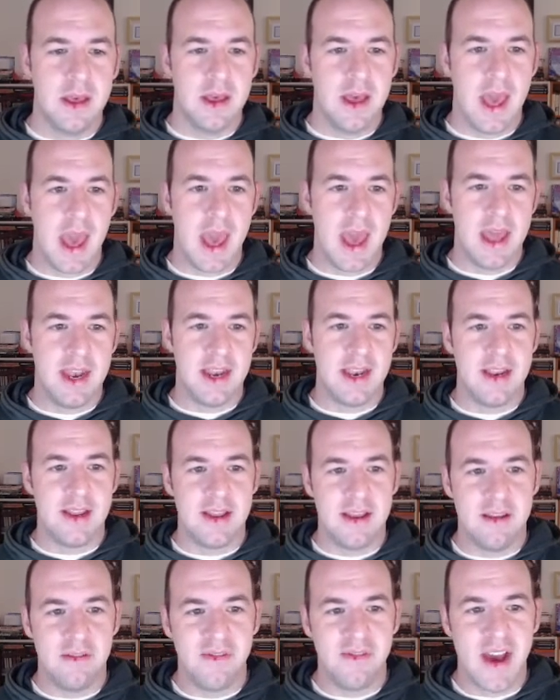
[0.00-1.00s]
And
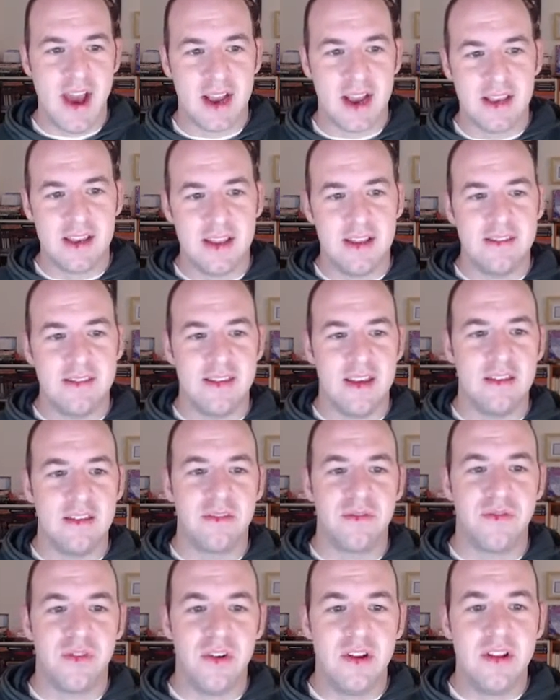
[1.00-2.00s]
in fact, it
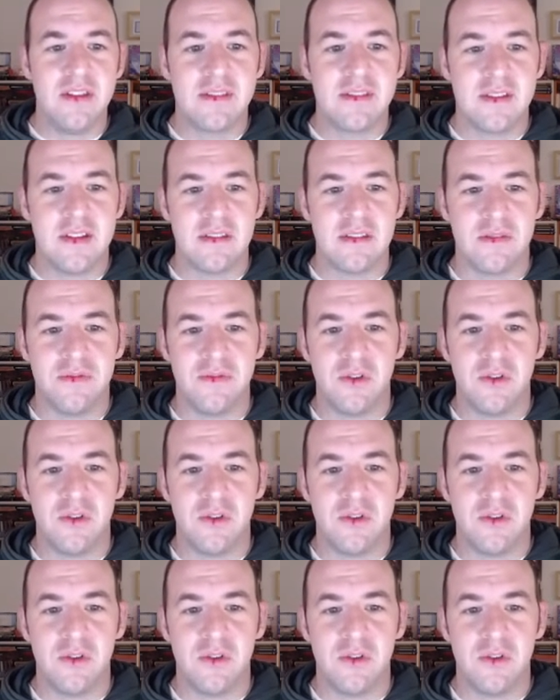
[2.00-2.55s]
says, for instance,